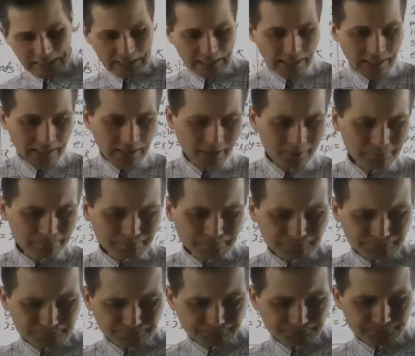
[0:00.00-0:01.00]
If
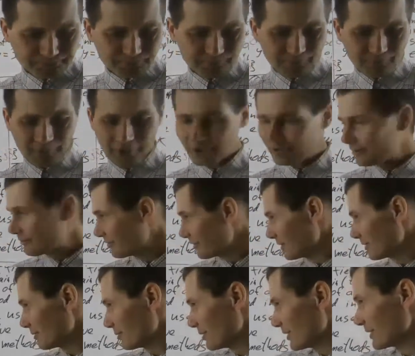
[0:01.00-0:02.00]
you
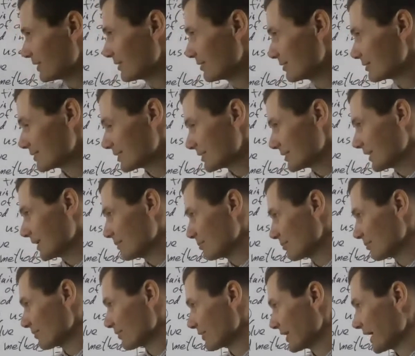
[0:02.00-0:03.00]
don't want to use a type
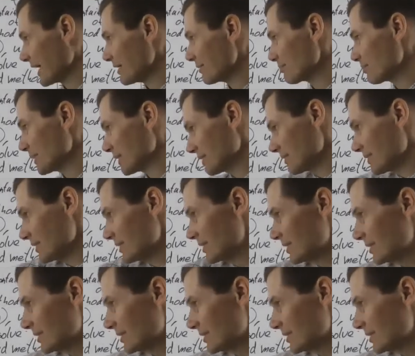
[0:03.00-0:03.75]
for that, but